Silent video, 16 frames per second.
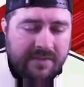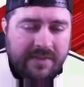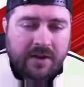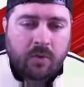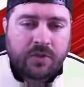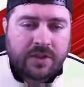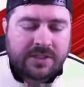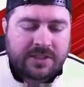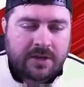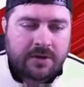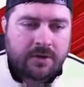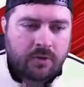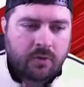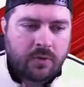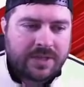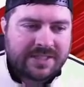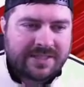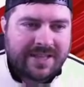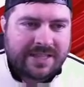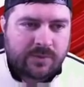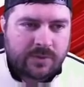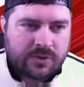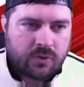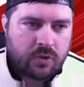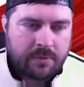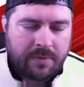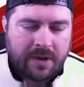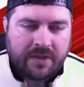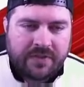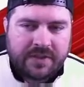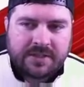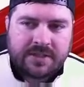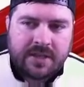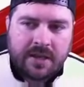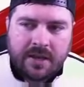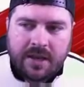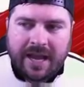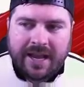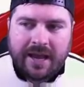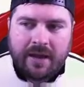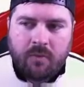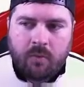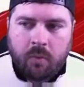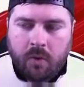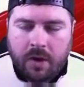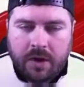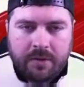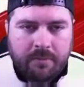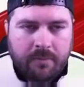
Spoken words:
that are worth a ton of coins, and that's what's cool about this. I got one